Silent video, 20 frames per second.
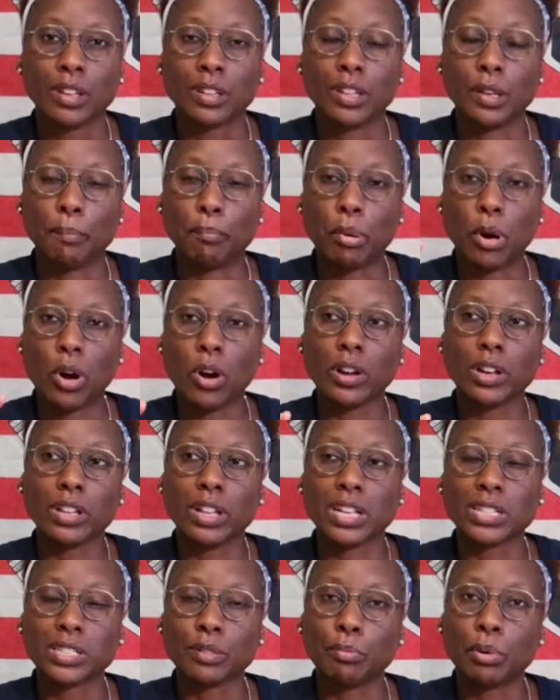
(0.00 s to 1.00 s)
the party
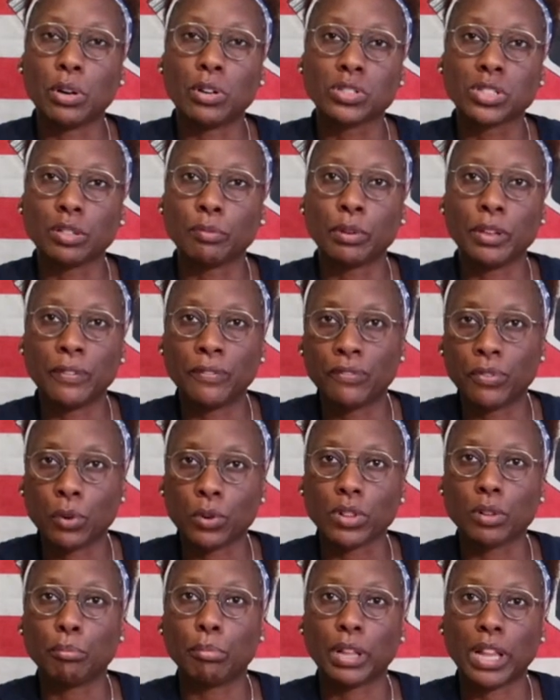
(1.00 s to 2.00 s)
that's supposed to be
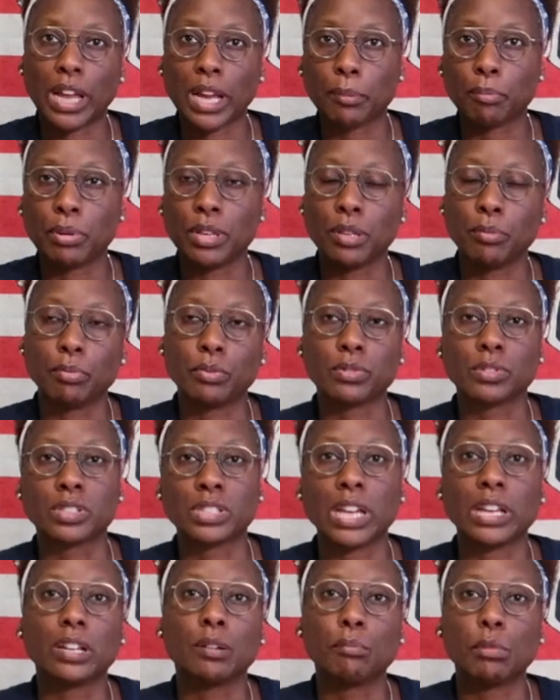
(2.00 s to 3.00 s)
for the black people
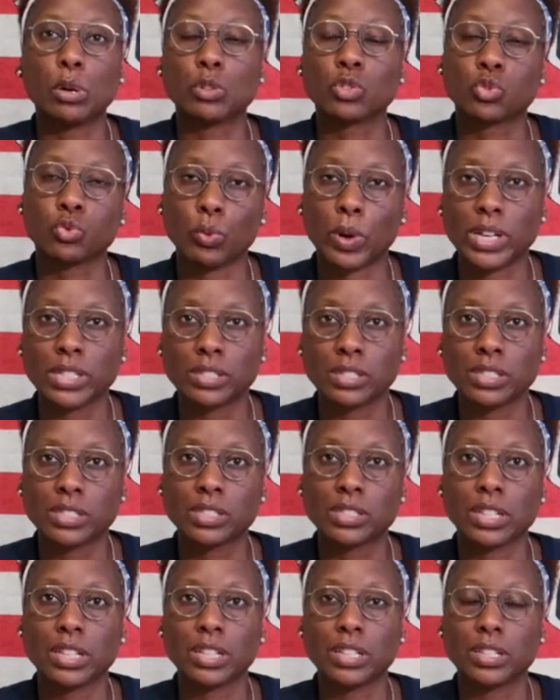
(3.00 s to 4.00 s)
say the most racist
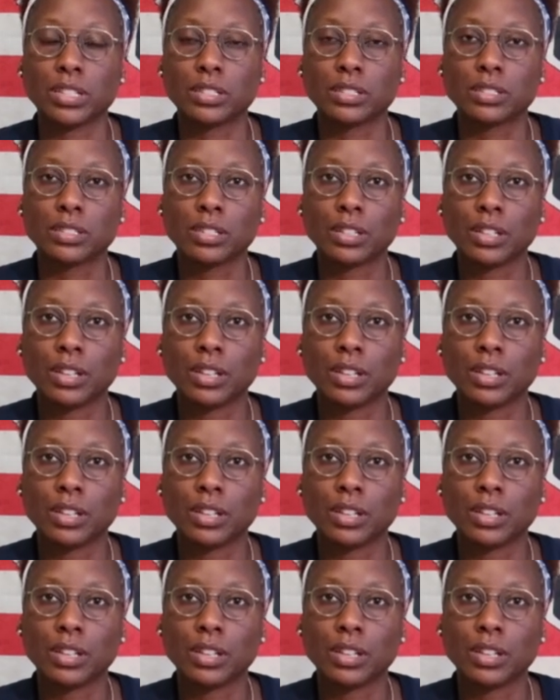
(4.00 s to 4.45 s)
things.